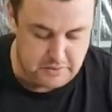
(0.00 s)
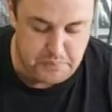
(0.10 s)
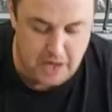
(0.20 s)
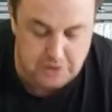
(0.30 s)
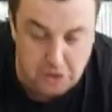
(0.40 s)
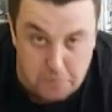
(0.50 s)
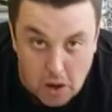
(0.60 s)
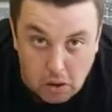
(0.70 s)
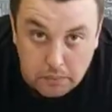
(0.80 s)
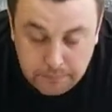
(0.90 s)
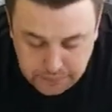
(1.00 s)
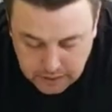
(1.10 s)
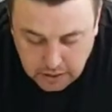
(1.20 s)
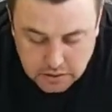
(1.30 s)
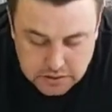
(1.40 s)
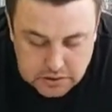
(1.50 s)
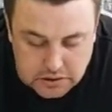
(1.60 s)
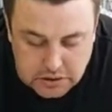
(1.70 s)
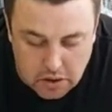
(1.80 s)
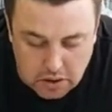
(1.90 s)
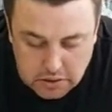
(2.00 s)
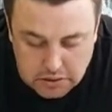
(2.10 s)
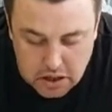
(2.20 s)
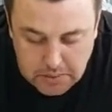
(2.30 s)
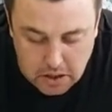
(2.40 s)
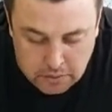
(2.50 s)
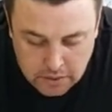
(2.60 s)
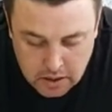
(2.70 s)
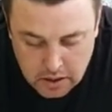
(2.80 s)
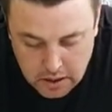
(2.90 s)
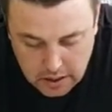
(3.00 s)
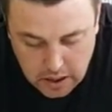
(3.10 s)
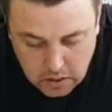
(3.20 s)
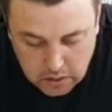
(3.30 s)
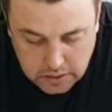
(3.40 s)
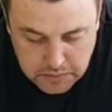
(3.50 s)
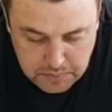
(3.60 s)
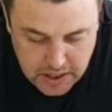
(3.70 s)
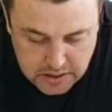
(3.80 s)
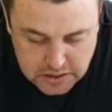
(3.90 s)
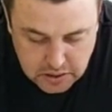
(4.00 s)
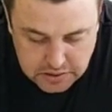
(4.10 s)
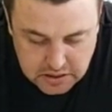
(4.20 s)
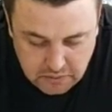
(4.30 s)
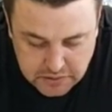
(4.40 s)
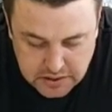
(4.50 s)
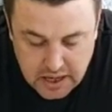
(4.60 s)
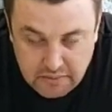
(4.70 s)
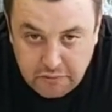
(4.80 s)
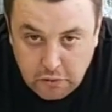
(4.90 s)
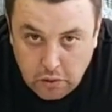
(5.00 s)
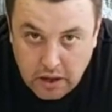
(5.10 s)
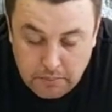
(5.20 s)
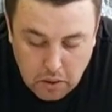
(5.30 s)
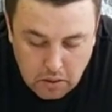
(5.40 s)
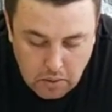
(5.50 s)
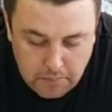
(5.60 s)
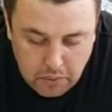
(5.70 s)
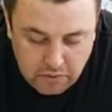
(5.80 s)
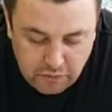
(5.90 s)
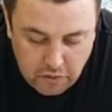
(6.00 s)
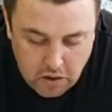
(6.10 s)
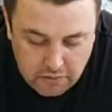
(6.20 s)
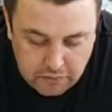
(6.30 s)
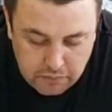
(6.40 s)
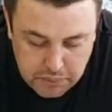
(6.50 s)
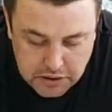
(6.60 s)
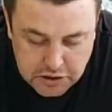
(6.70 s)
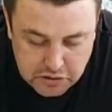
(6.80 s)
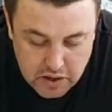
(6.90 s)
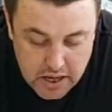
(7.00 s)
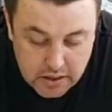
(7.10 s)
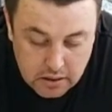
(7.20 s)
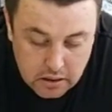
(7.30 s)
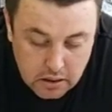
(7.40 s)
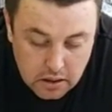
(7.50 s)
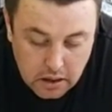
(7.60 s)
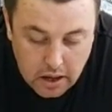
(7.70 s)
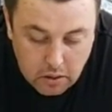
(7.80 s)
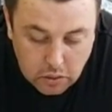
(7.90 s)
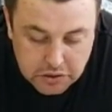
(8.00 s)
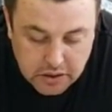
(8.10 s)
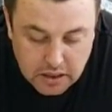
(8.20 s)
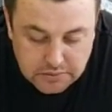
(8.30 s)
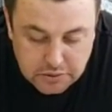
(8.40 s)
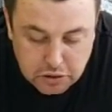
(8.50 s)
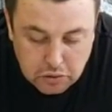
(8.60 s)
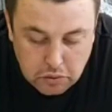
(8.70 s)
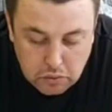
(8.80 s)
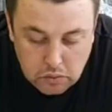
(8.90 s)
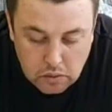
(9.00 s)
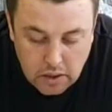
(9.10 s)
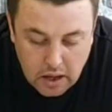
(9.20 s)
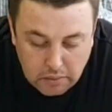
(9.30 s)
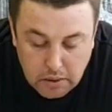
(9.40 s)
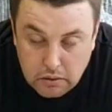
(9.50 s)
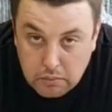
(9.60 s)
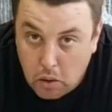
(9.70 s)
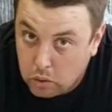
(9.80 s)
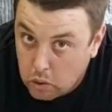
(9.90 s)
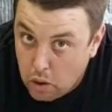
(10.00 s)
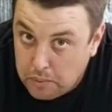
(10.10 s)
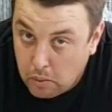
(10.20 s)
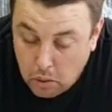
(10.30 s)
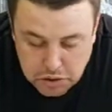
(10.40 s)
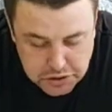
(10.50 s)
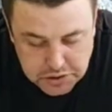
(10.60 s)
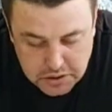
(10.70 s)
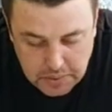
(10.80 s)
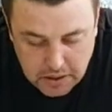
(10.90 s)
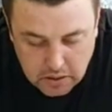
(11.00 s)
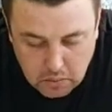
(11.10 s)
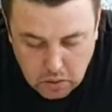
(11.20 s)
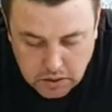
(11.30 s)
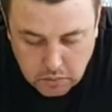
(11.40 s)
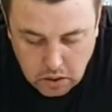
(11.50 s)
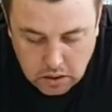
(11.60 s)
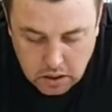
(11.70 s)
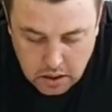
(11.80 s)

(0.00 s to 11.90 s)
a banjo bolt that goes into the side of the turbo. Now the banjo itself is an M14 by 1.5 pitch thread. Also comes with 2 aluminium or copper washers, depending on what you want.